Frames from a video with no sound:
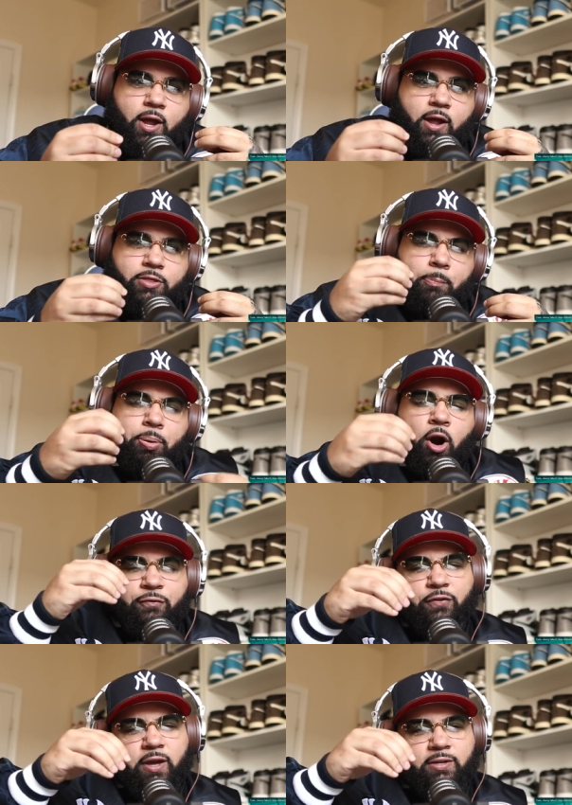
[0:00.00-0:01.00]
The
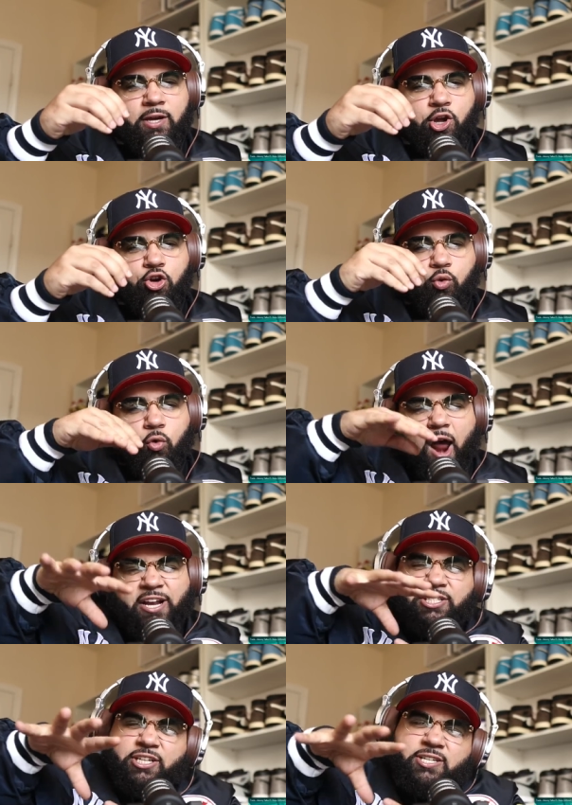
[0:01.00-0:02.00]
perfect
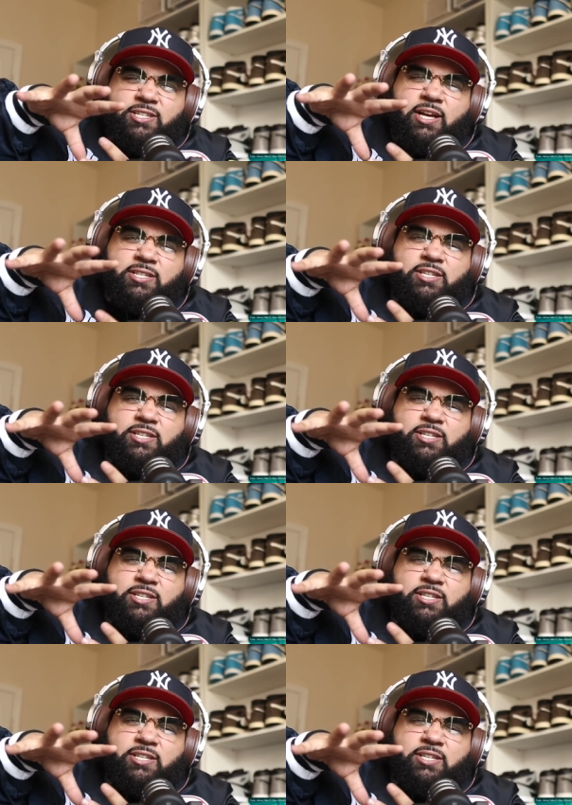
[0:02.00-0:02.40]
righteousness